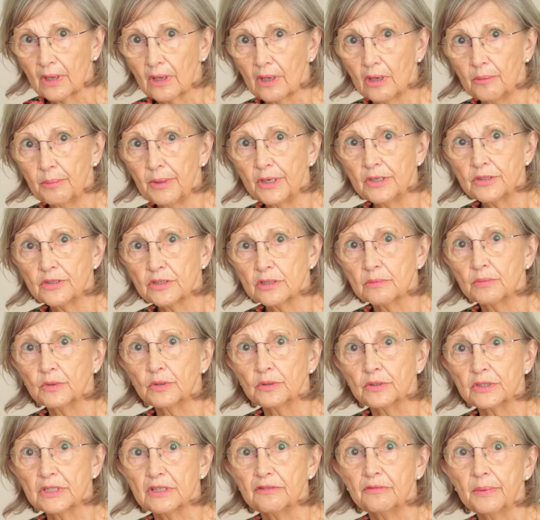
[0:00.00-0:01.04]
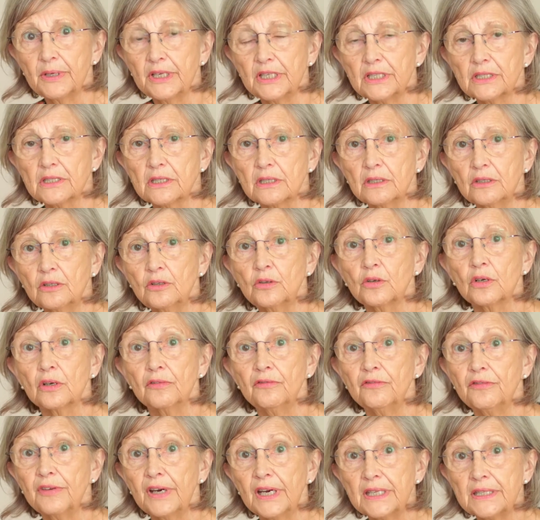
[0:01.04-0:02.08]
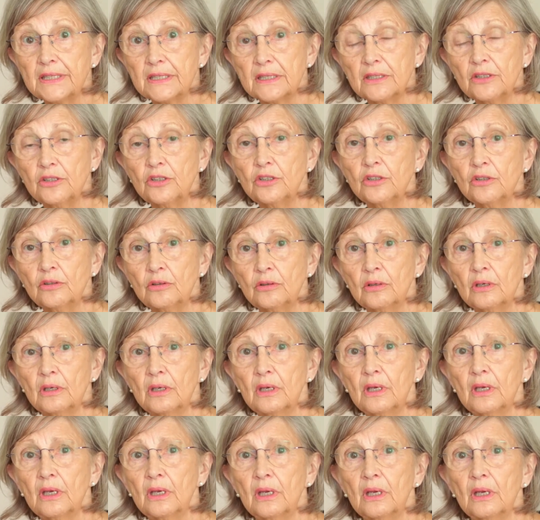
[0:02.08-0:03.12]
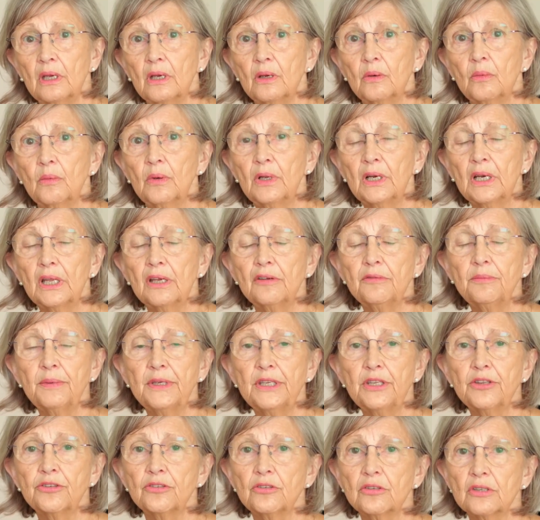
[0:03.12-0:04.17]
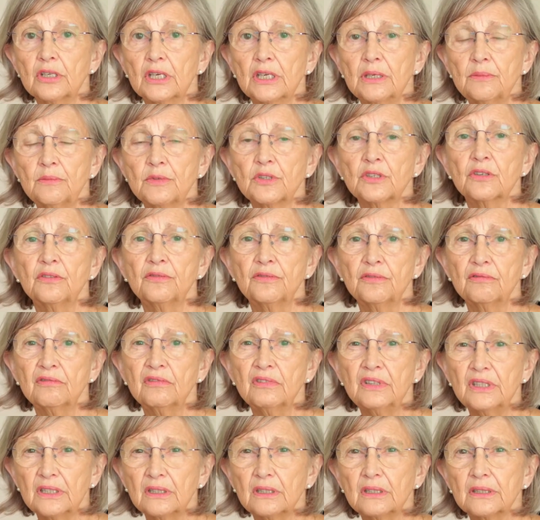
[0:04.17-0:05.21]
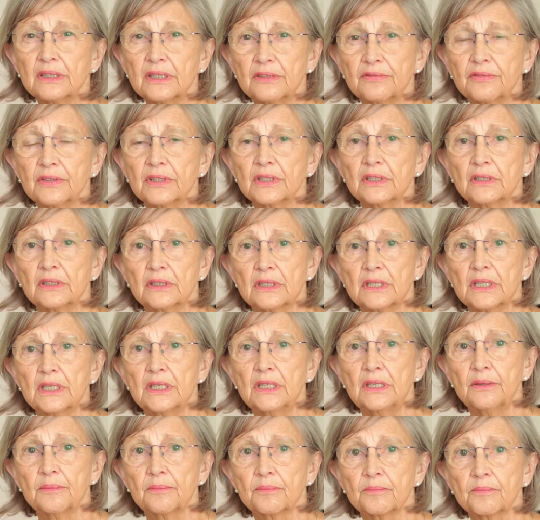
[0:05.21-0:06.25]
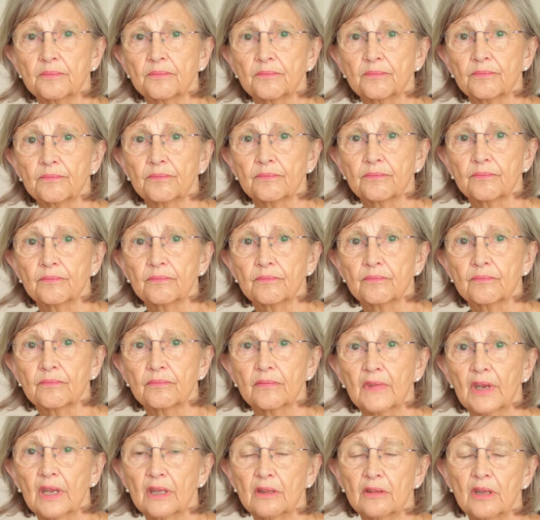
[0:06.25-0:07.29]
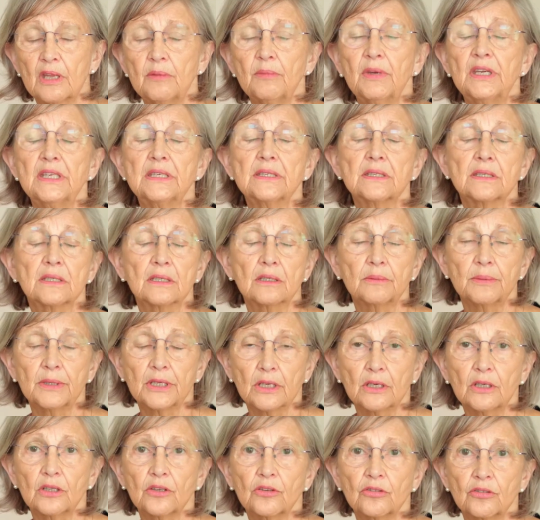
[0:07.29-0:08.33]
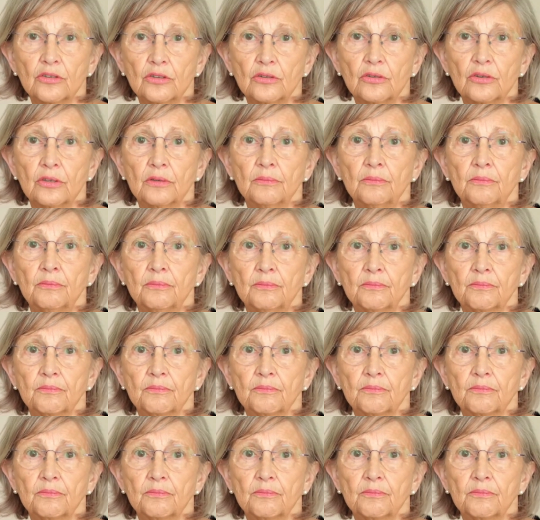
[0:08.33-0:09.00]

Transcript: A post-abortive person who confides in you will have been through times of real difficulty. They may still be going through them.